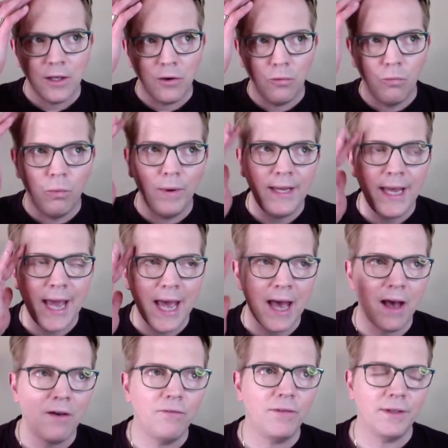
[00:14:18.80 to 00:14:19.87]
We
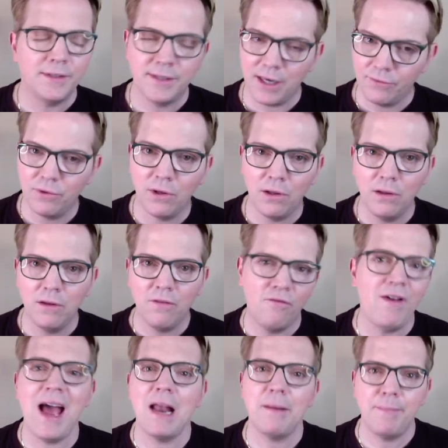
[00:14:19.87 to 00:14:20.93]
have several
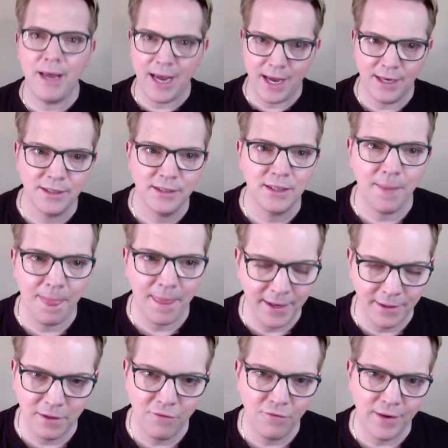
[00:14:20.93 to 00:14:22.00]
fat pads
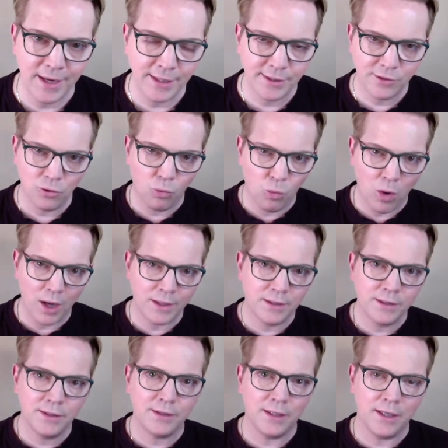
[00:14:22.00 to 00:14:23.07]
in the face. The
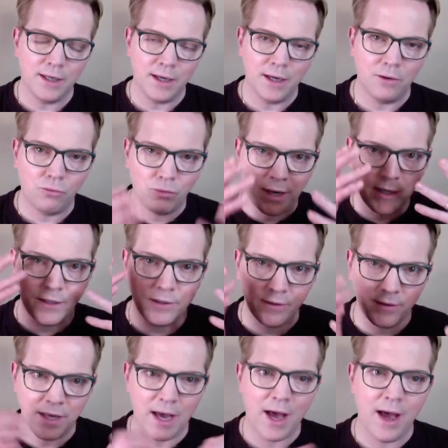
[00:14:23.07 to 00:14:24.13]
ones uh, right under
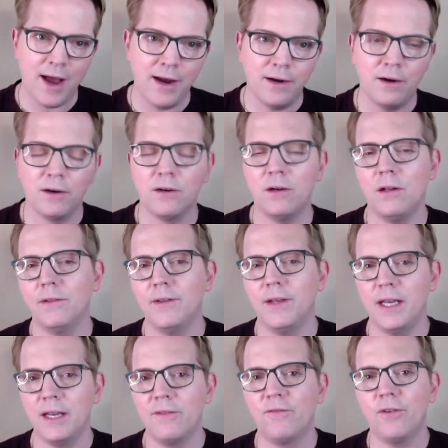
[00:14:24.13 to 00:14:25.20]
the eye are called the
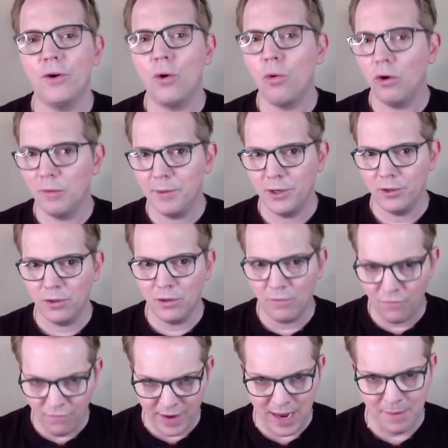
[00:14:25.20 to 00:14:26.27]
infraorbital
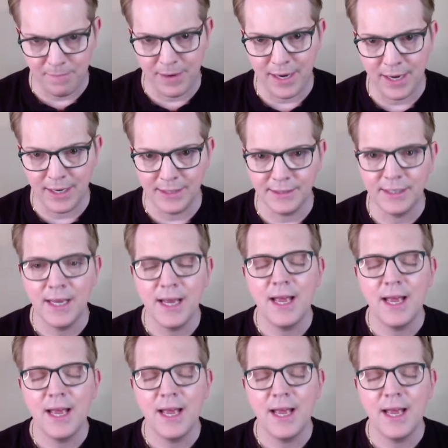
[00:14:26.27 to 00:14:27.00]
fat pads,